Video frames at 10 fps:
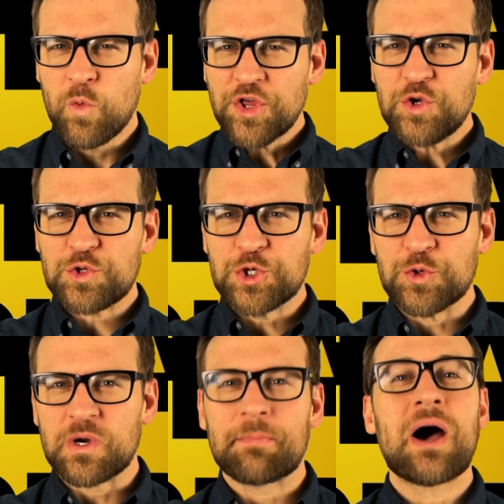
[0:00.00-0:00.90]
What do you do
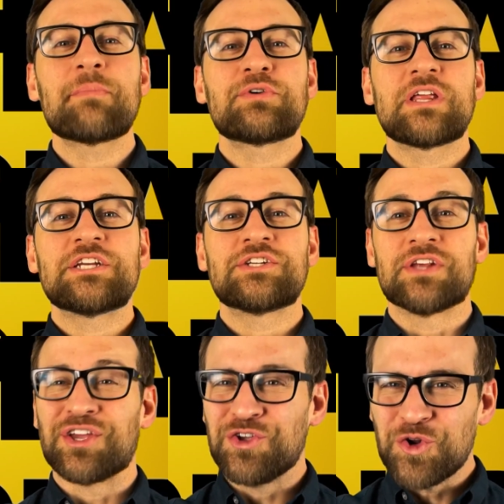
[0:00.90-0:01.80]
when a population
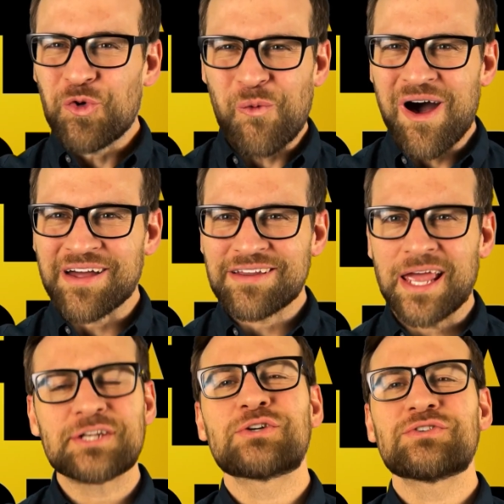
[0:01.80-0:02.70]
that you don't want
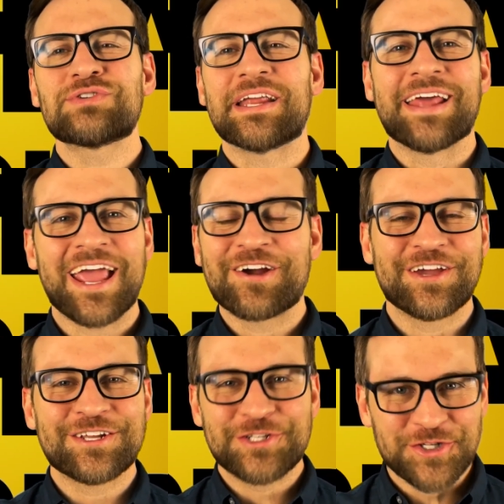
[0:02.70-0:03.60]
enters an
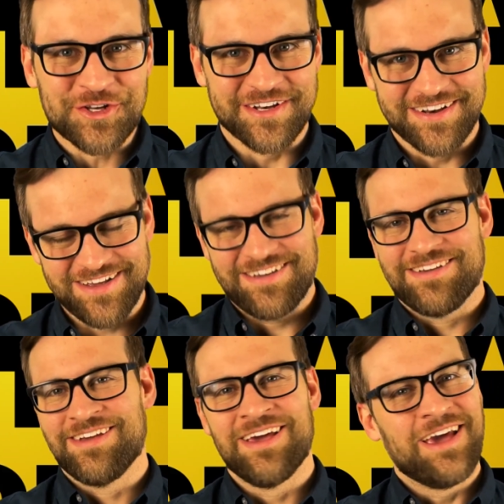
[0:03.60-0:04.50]
area it shouldn't?
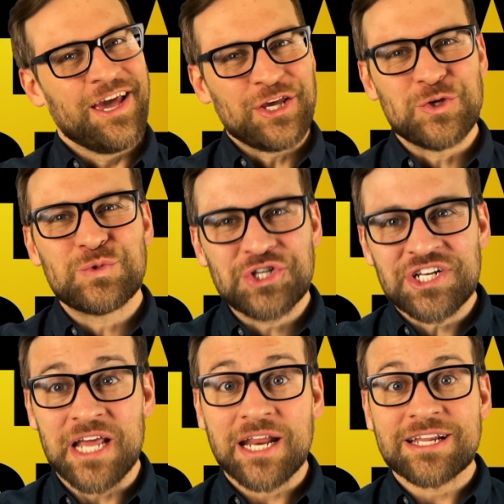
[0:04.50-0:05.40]
You
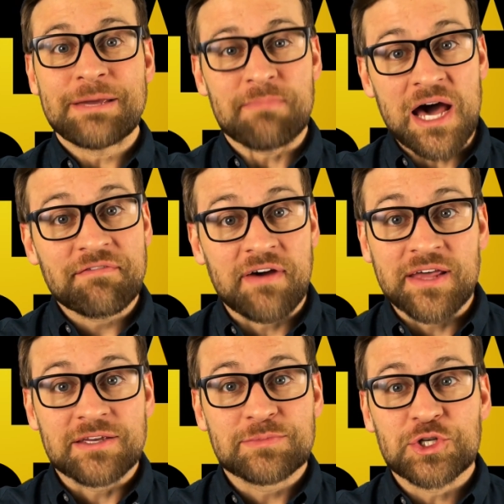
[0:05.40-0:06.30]
genetically
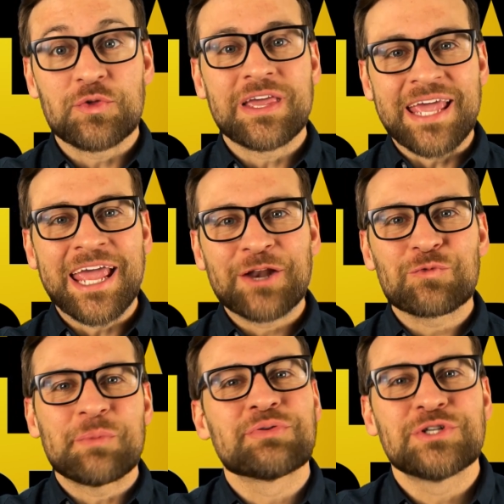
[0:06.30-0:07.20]
modify them so they can't
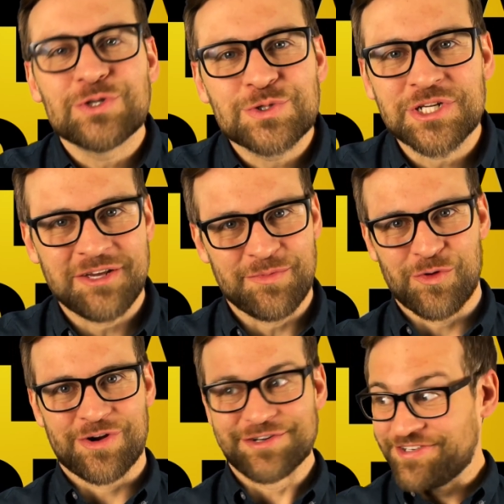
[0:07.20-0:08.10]
reproduce
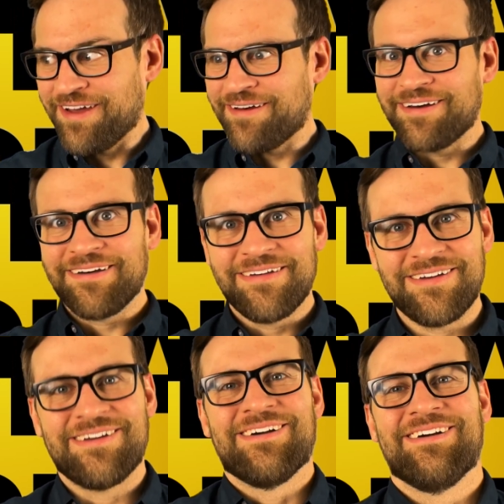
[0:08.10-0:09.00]
anymore. Duh.
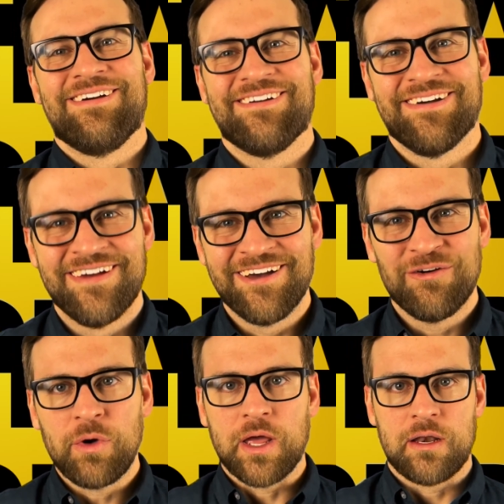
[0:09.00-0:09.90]

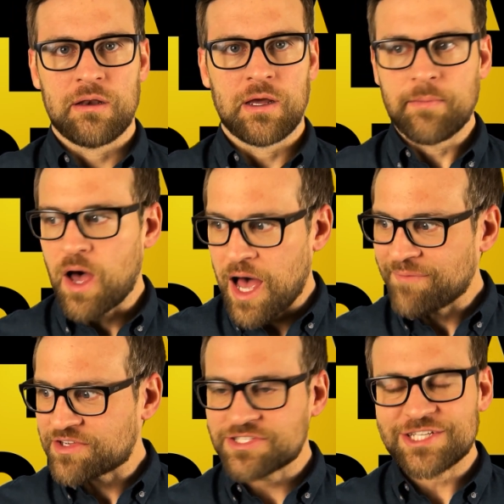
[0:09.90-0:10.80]
What? I'm
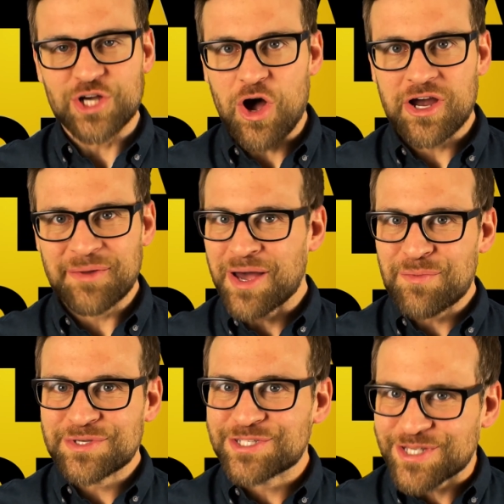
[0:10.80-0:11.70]
obviously talking
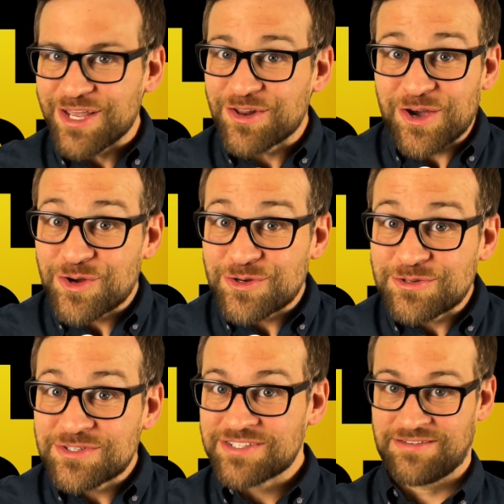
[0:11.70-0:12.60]
about
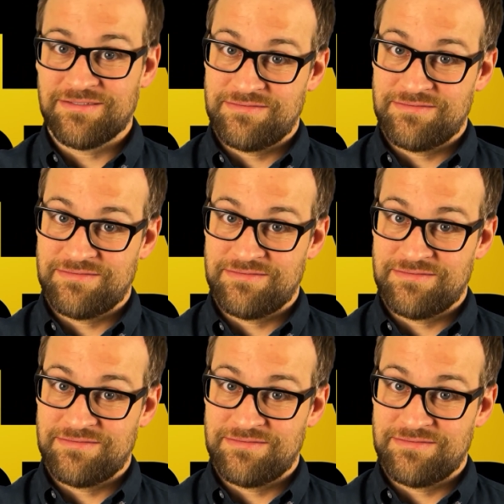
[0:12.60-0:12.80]
mosquitoes.